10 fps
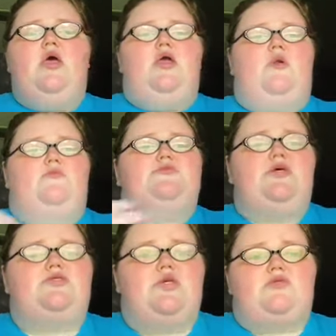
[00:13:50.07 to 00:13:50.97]
you know, with
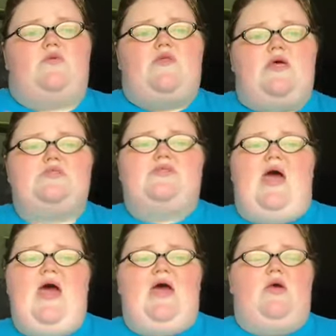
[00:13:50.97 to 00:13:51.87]
dishes or this,
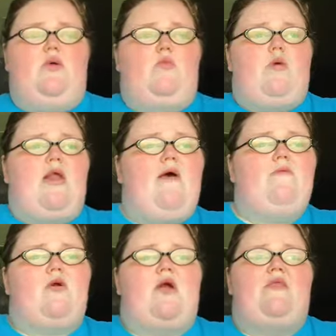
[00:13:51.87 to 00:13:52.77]
that, or
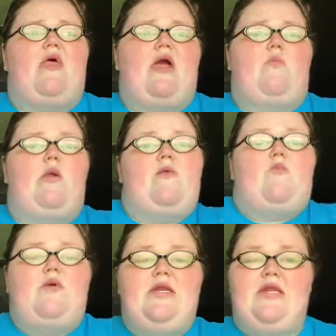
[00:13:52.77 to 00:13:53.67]
whatever, and, like,
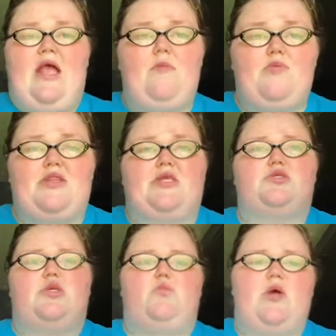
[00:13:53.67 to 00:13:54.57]
whatever we needed help with, and
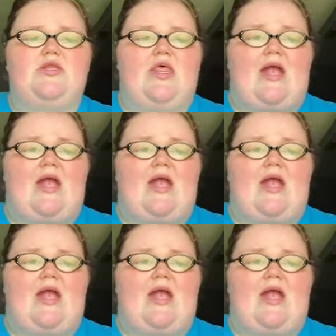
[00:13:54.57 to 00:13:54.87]
she wouldn't.